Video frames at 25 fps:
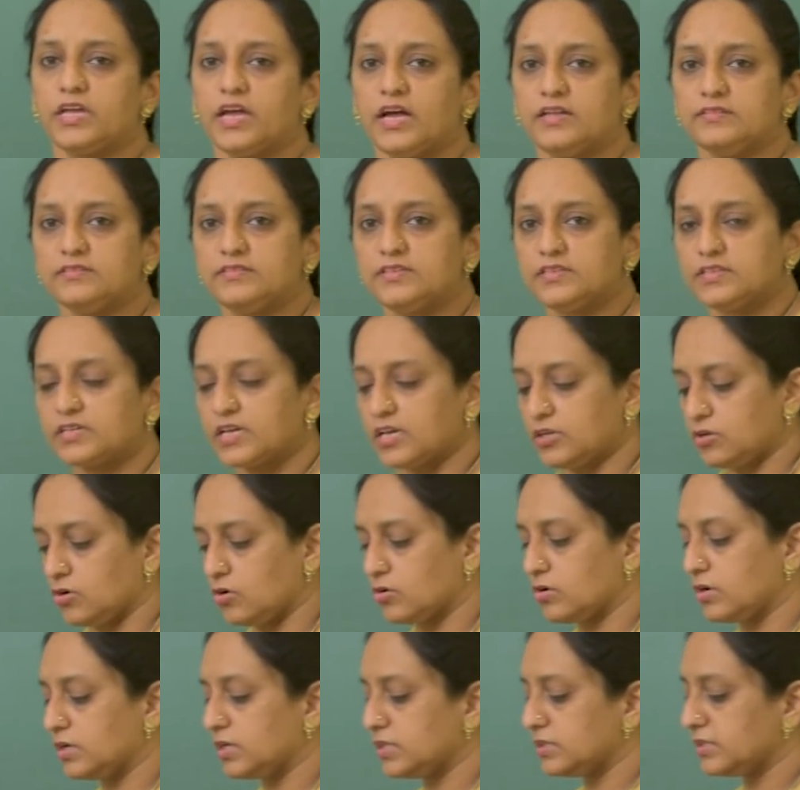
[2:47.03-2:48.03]
Cancer can
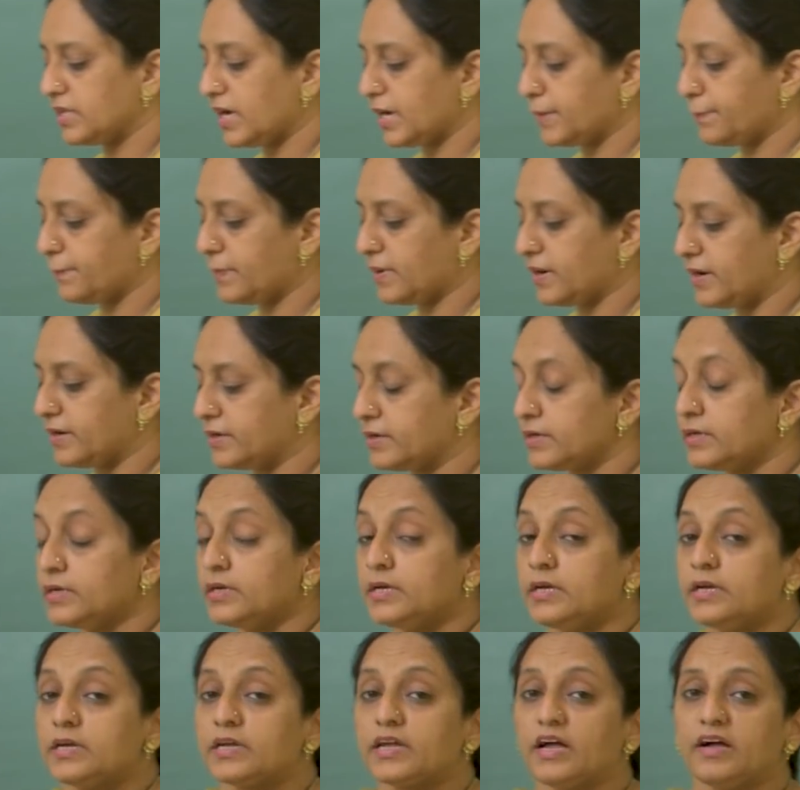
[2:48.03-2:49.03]
occur in that
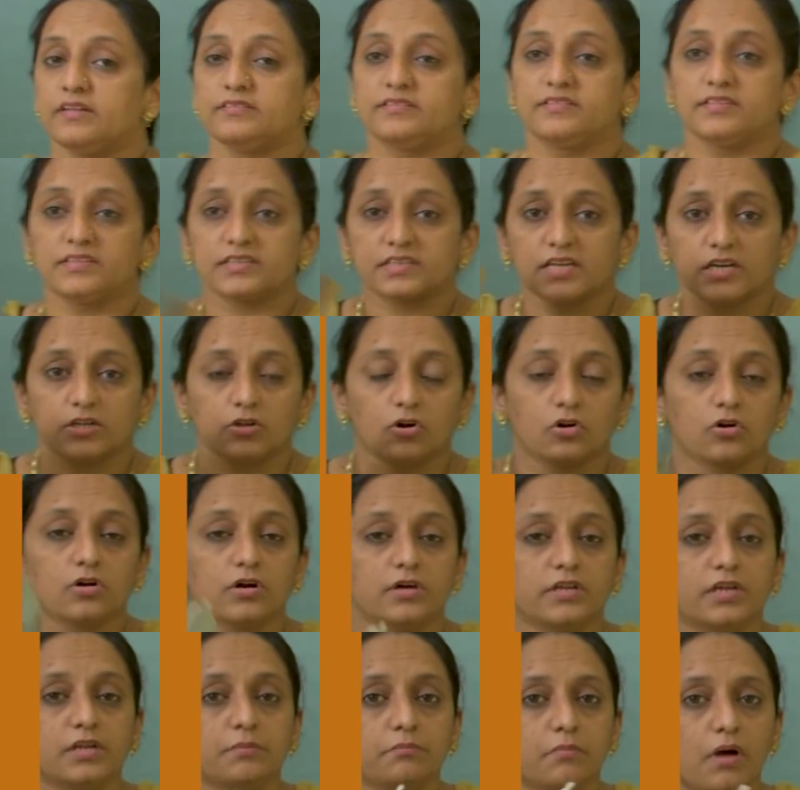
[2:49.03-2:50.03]
part. Cancer can
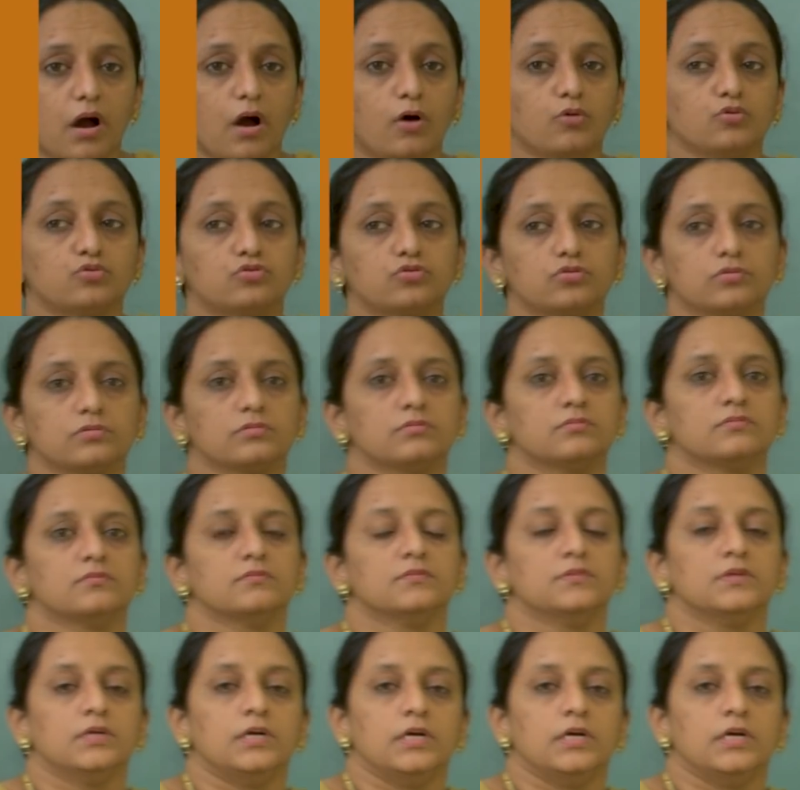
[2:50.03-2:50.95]
occur in mouth.